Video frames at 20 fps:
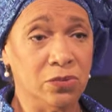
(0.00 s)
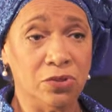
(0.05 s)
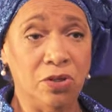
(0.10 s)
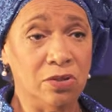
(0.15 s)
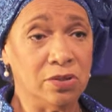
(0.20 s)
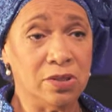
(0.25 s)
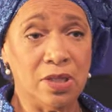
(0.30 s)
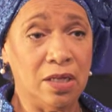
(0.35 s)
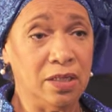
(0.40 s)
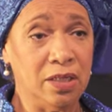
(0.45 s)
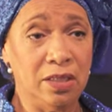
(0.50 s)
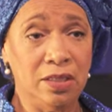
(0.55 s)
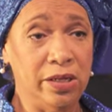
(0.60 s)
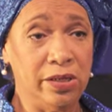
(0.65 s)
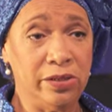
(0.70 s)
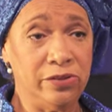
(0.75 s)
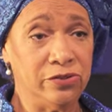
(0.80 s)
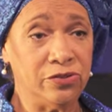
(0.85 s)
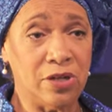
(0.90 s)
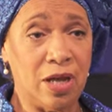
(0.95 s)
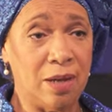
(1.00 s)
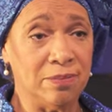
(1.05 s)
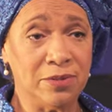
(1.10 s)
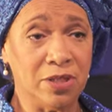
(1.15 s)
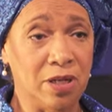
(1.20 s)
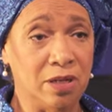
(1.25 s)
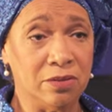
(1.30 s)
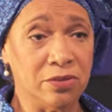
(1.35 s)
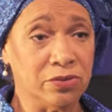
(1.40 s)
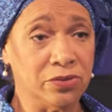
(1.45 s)
Turns out he didn't chop
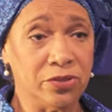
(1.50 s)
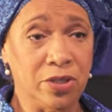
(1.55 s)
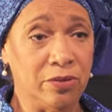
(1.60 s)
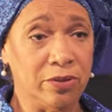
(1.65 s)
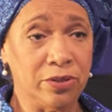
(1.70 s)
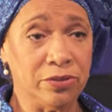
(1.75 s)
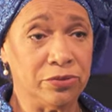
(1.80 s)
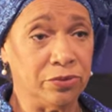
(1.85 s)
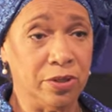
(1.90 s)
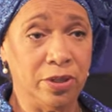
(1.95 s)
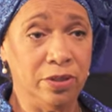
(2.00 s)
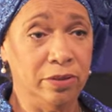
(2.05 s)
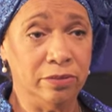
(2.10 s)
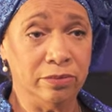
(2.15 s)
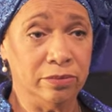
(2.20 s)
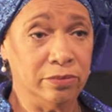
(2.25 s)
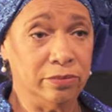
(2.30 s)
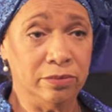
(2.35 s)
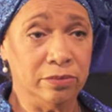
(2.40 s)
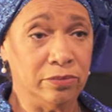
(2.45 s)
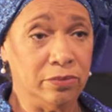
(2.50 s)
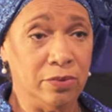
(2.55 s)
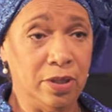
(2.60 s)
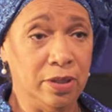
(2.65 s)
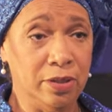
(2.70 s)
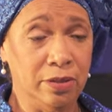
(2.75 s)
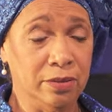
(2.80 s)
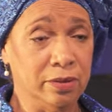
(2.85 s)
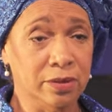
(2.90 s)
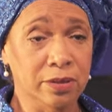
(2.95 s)
down a cherry tree,
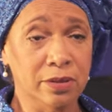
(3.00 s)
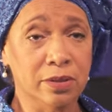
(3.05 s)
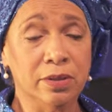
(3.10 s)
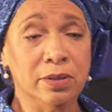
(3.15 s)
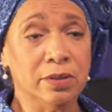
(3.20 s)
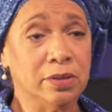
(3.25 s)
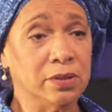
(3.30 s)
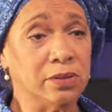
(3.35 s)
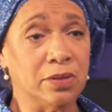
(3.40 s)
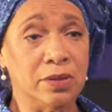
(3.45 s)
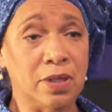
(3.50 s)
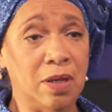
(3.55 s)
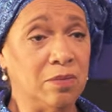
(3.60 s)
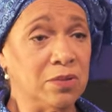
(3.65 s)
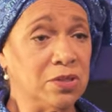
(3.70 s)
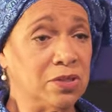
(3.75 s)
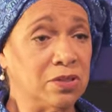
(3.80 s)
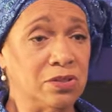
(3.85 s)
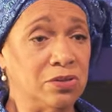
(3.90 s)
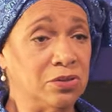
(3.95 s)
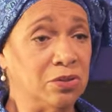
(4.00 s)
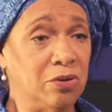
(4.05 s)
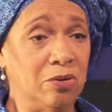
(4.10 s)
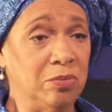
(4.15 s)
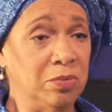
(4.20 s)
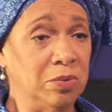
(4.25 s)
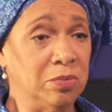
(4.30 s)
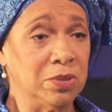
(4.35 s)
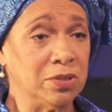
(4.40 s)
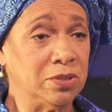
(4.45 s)
right? So that was the
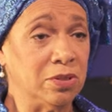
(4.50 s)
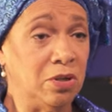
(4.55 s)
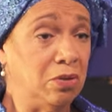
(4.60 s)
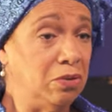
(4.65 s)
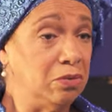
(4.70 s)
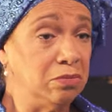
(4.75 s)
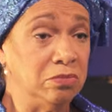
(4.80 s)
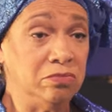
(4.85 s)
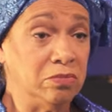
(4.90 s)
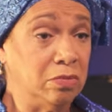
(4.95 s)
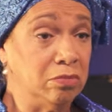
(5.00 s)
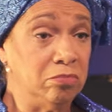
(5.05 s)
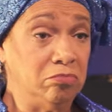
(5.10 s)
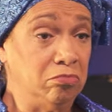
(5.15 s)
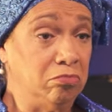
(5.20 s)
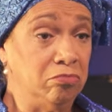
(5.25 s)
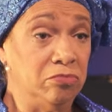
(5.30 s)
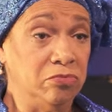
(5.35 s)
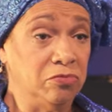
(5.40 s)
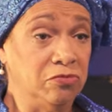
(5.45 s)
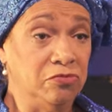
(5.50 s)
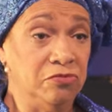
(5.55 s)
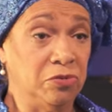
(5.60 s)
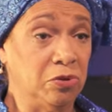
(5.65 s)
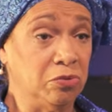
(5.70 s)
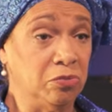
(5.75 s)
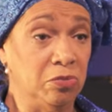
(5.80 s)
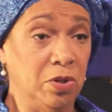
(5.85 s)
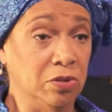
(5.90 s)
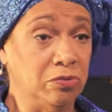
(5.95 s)
story we were told.
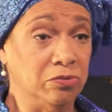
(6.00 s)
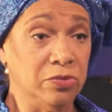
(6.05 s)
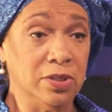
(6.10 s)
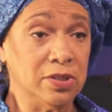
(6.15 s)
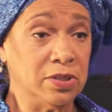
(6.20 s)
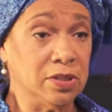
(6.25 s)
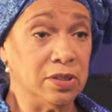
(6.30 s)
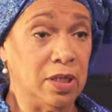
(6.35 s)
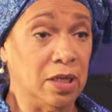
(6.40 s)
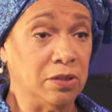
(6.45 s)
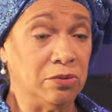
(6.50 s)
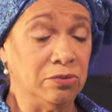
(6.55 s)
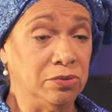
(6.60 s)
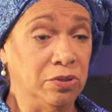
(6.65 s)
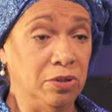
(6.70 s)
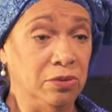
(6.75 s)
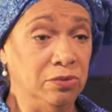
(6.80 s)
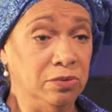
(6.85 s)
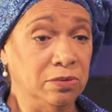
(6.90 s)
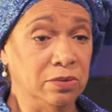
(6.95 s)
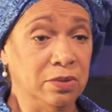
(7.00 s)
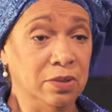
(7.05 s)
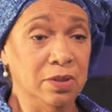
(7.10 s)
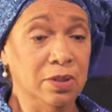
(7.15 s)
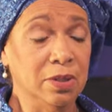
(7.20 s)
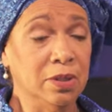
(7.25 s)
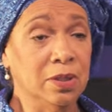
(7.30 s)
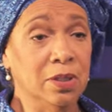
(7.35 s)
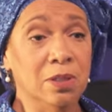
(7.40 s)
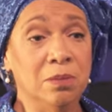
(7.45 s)
For what reason, I don't know.
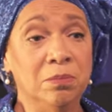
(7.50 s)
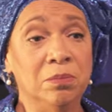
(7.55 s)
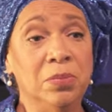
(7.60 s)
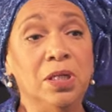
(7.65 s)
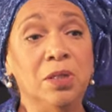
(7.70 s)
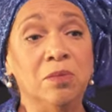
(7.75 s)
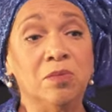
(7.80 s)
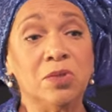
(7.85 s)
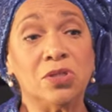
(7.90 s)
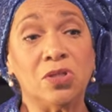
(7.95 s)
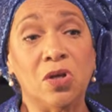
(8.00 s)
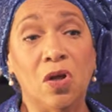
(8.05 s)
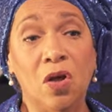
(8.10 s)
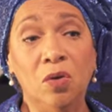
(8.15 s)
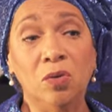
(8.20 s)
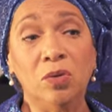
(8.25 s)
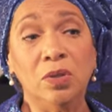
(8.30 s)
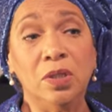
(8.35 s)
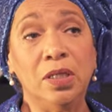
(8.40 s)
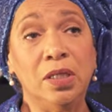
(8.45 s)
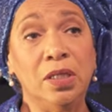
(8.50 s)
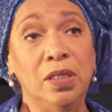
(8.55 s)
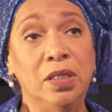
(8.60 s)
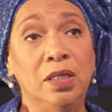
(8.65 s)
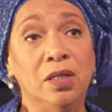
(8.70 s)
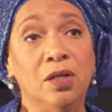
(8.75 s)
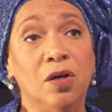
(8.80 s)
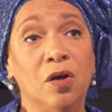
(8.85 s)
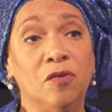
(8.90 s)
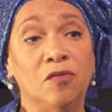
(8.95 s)
But it was
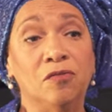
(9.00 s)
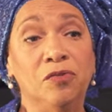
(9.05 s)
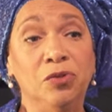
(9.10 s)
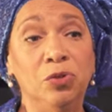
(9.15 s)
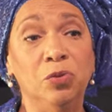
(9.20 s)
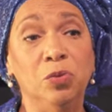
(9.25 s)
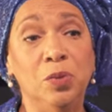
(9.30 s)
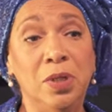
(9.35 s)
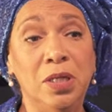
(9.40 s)
only a few